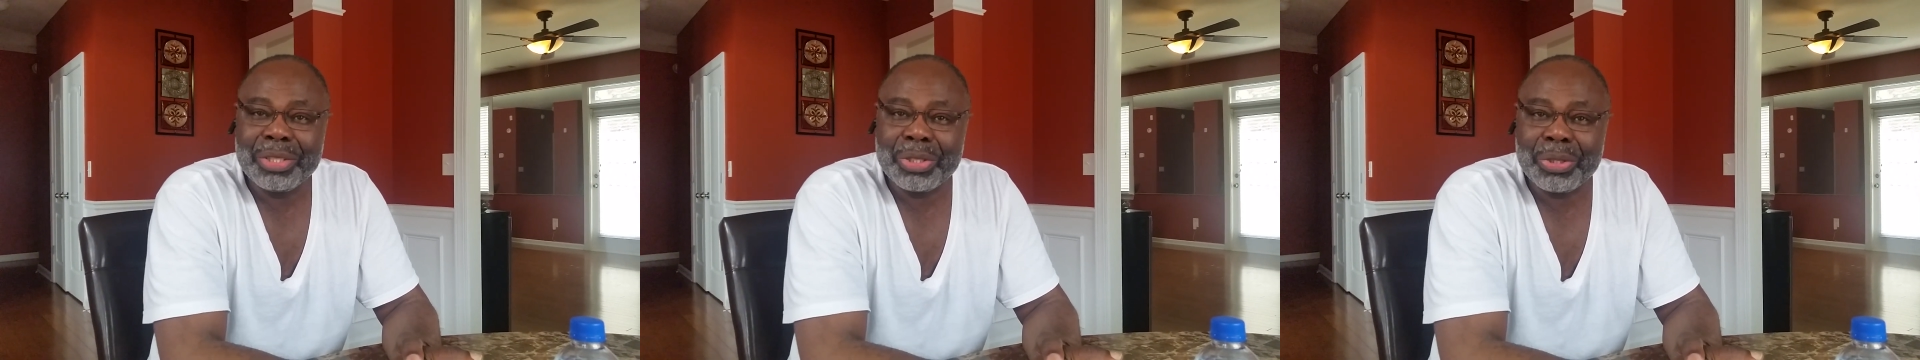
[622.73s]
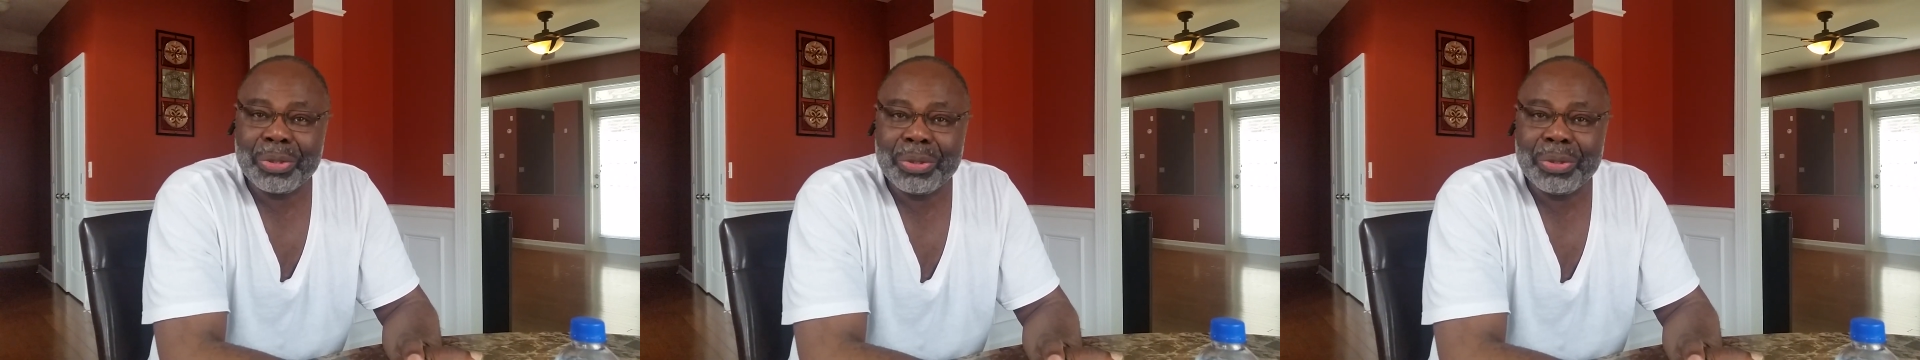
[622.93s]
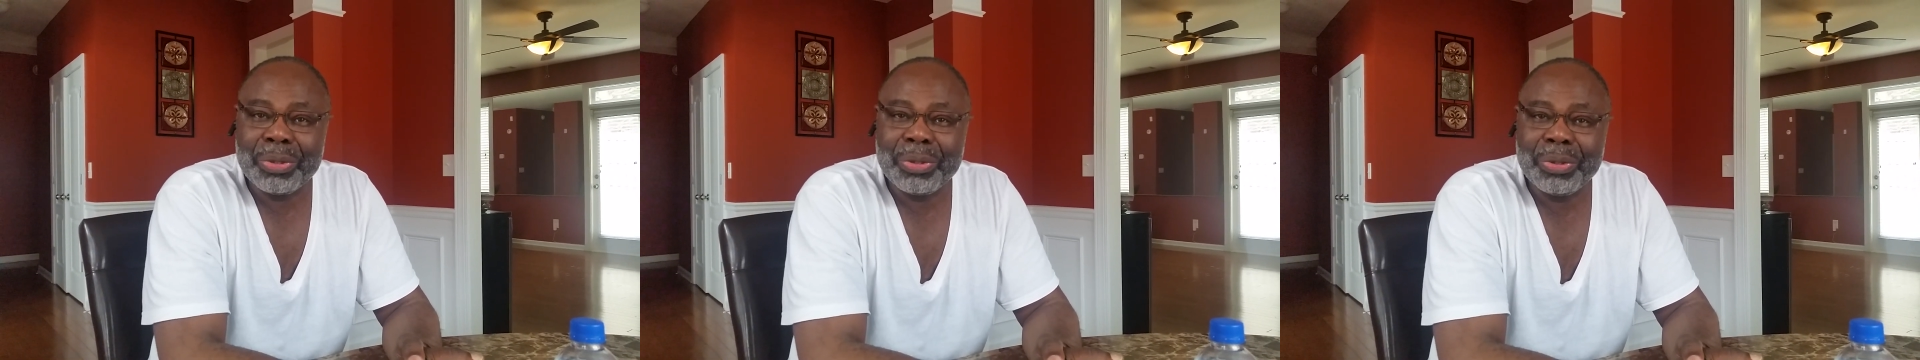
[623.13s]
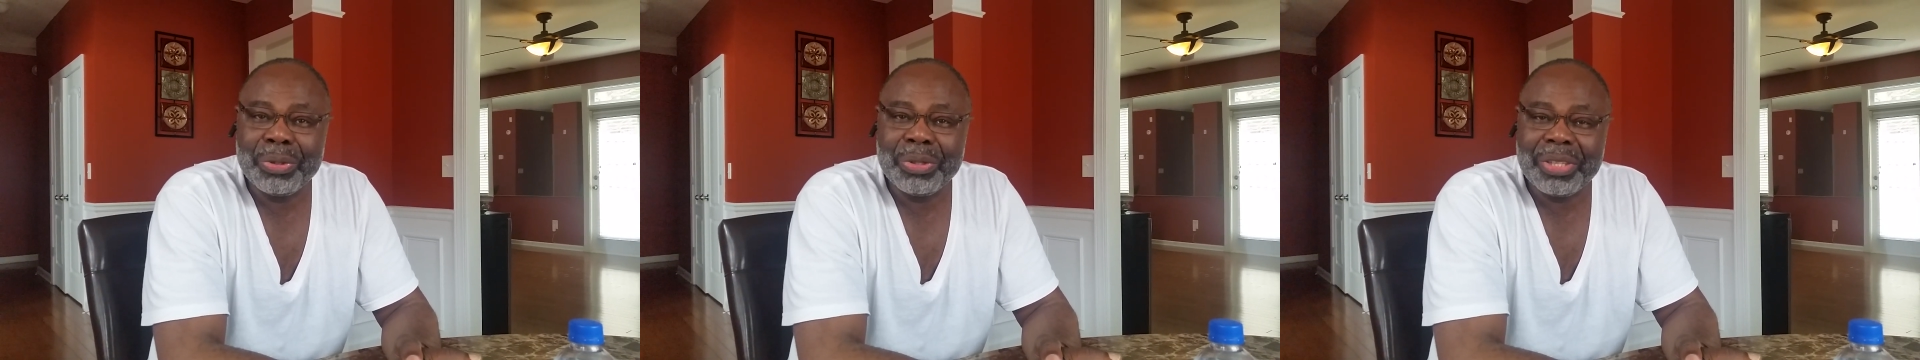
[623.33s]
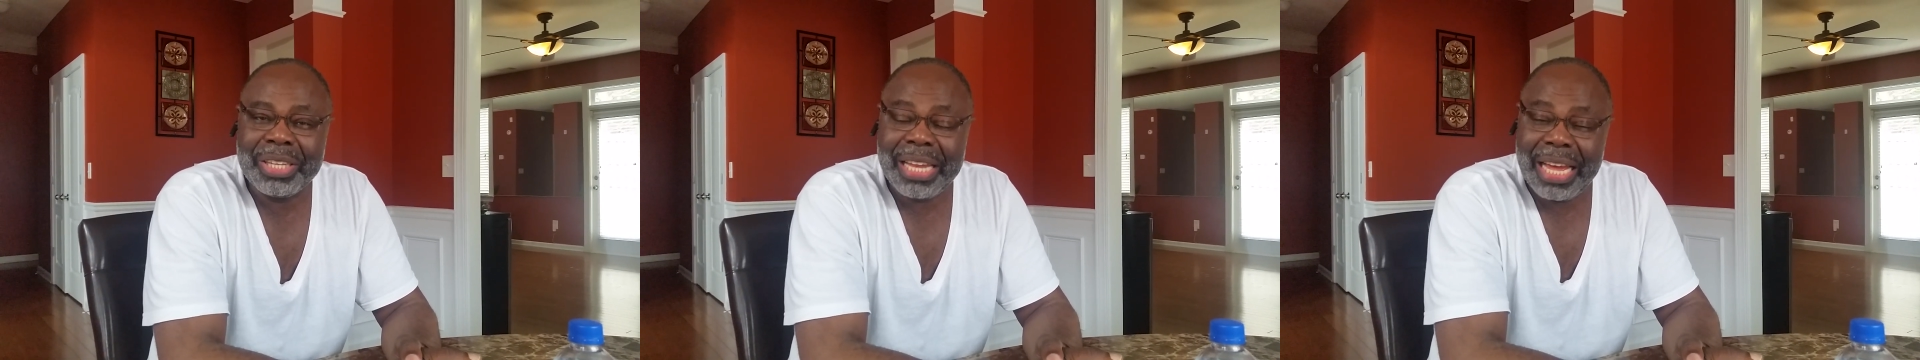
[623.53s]
to
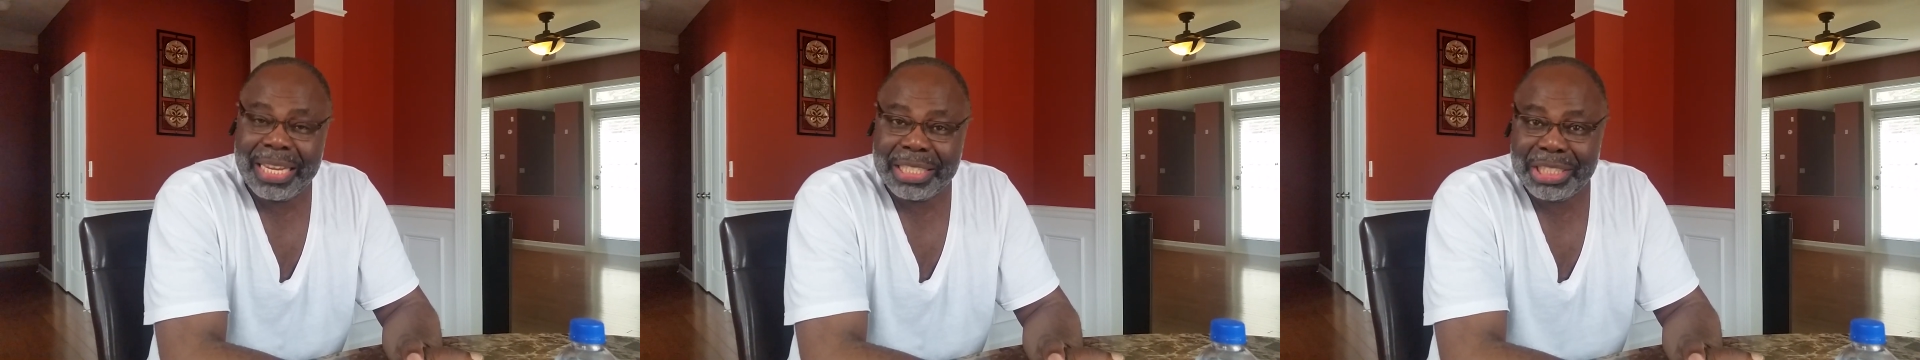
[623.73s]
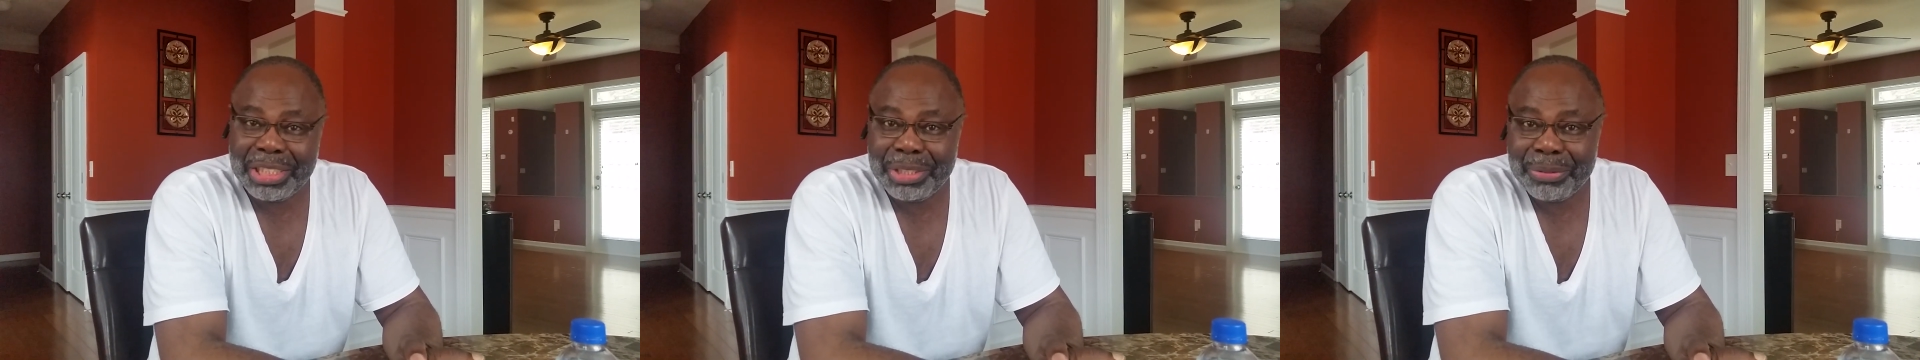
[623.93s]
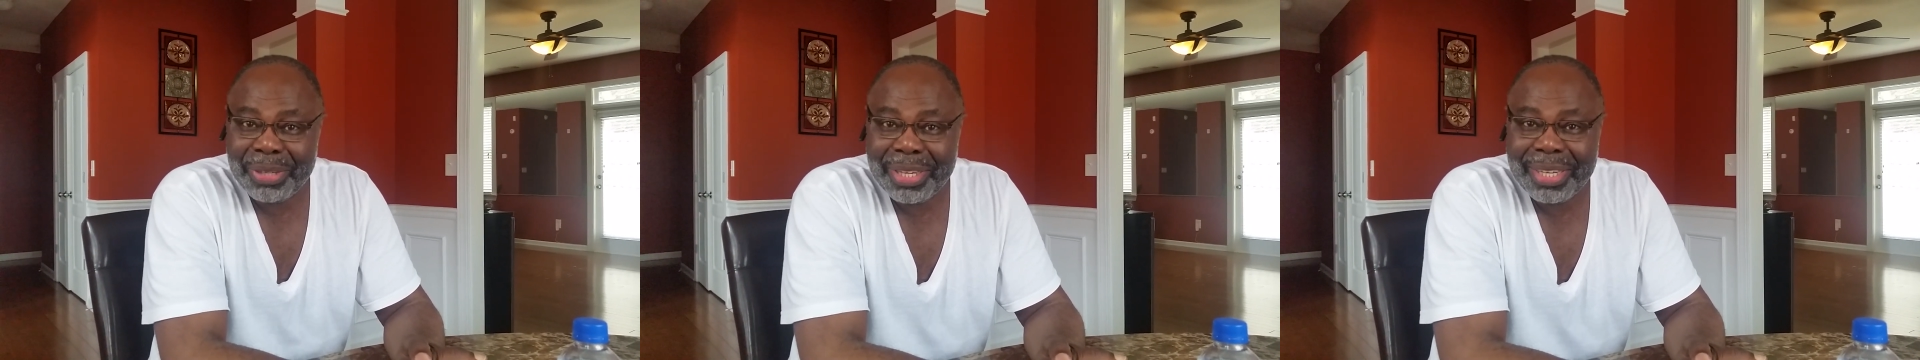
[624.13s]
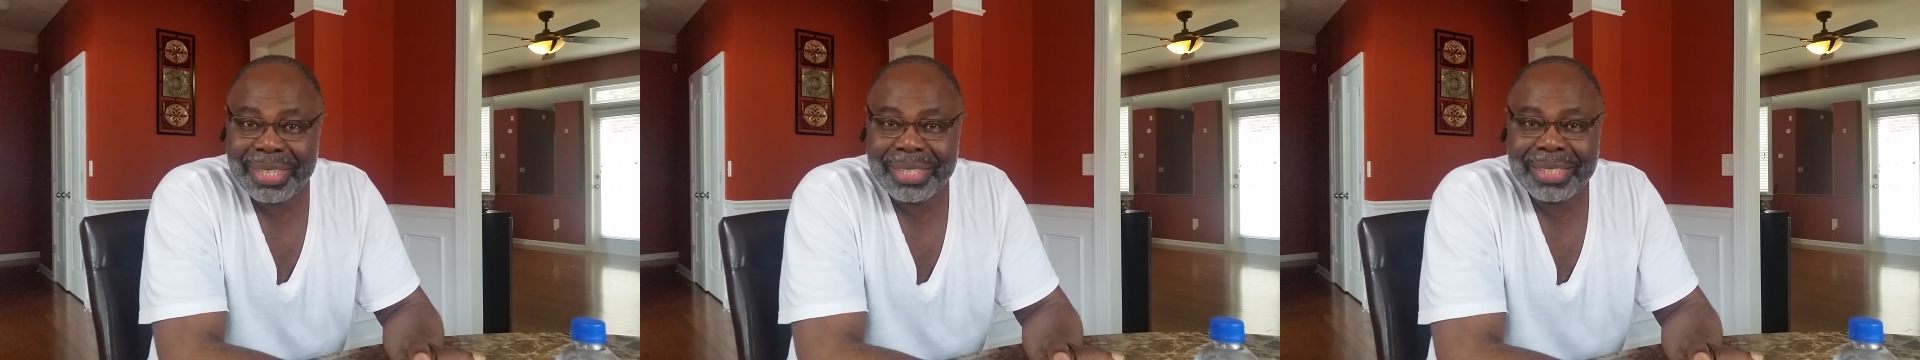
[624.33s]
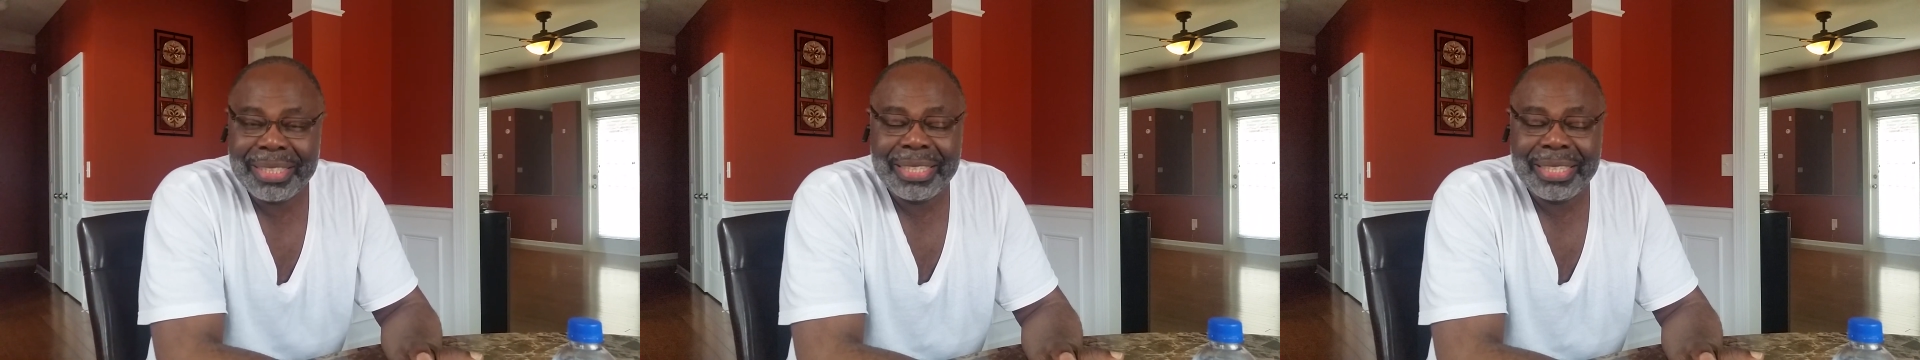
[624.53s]
Nigeria